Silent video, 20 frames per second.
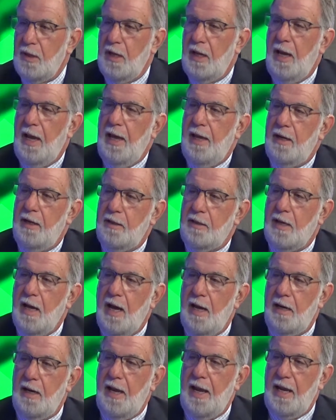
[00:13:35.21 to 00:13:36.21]
and it
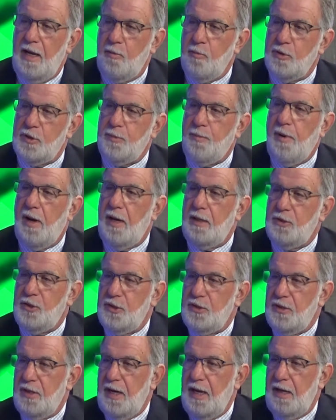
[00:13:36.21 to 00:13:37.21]
got 8
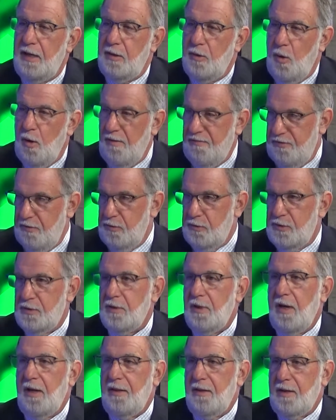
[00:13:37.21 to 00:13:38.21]
responses and 8 offers
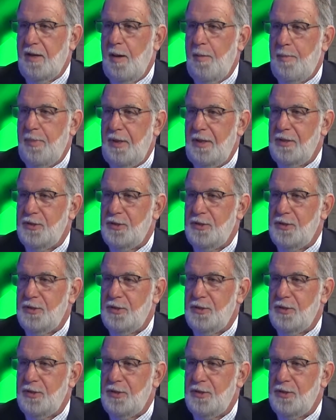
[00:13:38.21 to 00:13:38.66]
on the company.